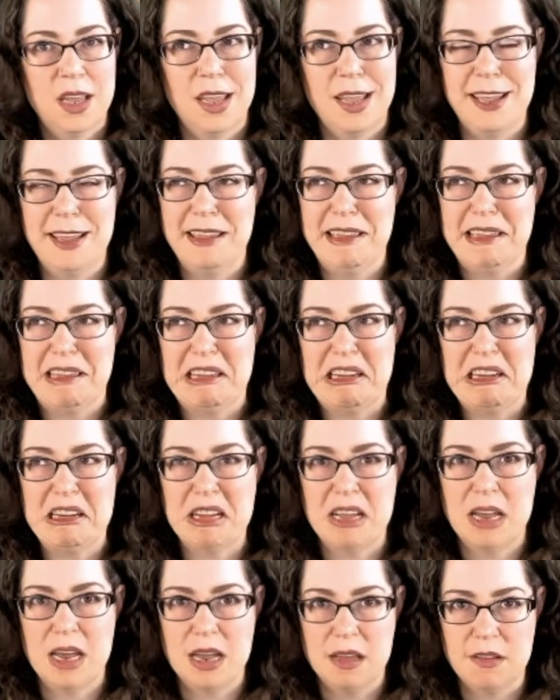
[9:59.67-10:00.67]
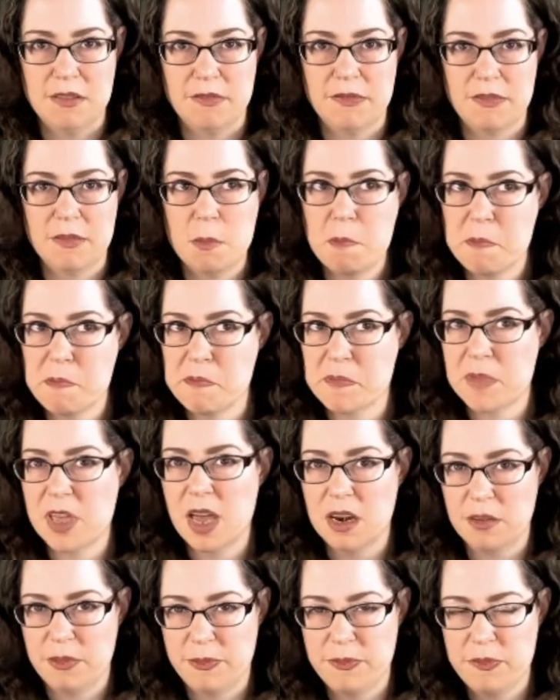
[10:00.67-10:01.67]
and I've
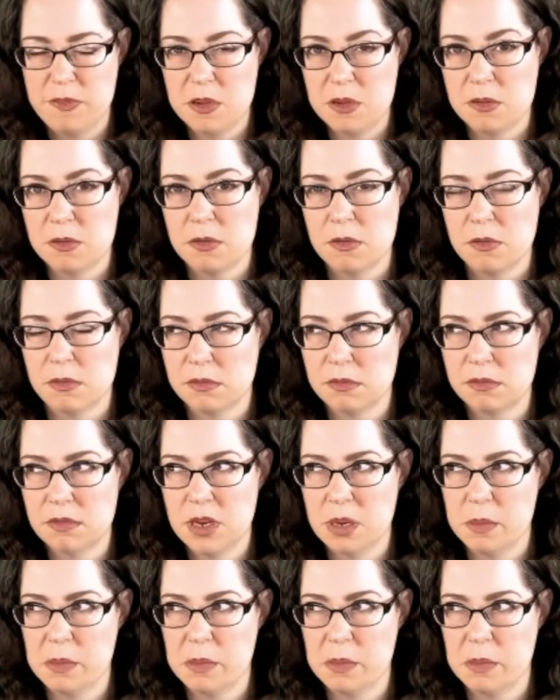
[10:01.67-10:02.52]
got a few on